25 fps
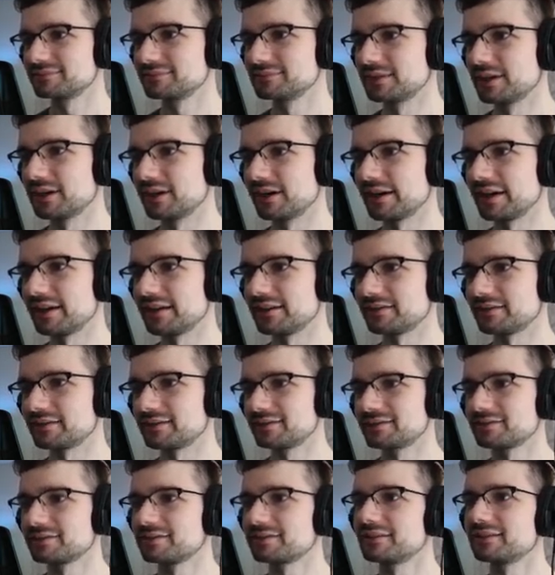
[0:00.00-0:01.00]
All right.
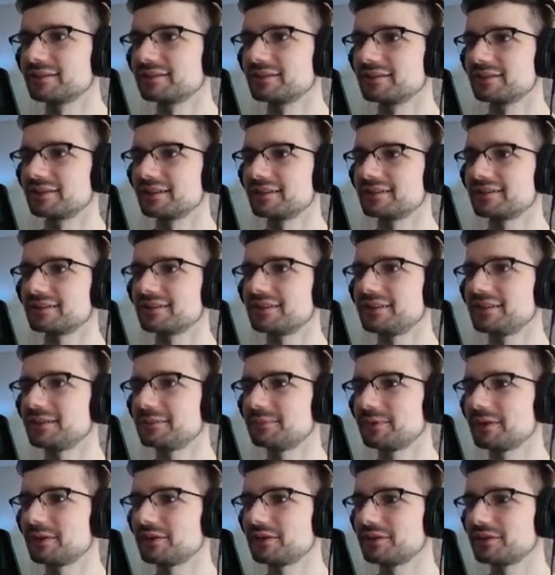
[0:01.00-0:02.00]
Let's
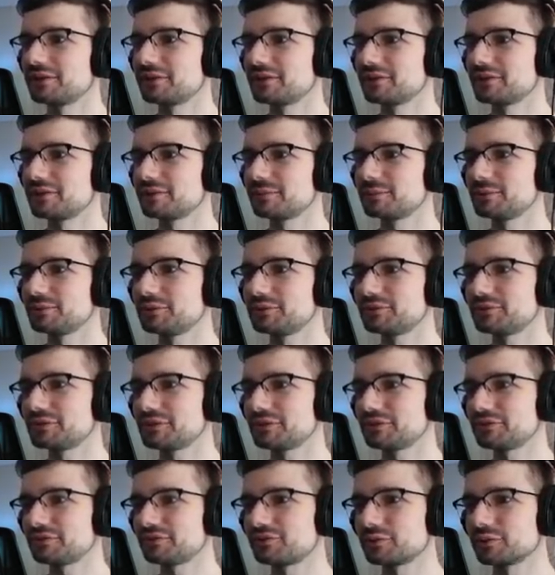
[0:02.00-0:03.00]
keep on
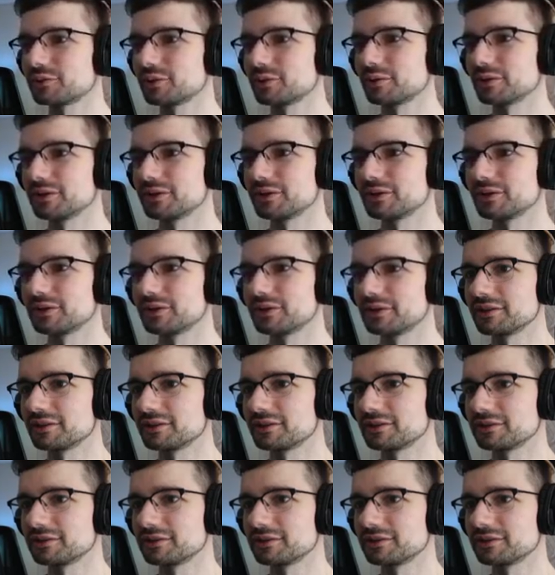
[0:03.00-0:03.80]
moving forward.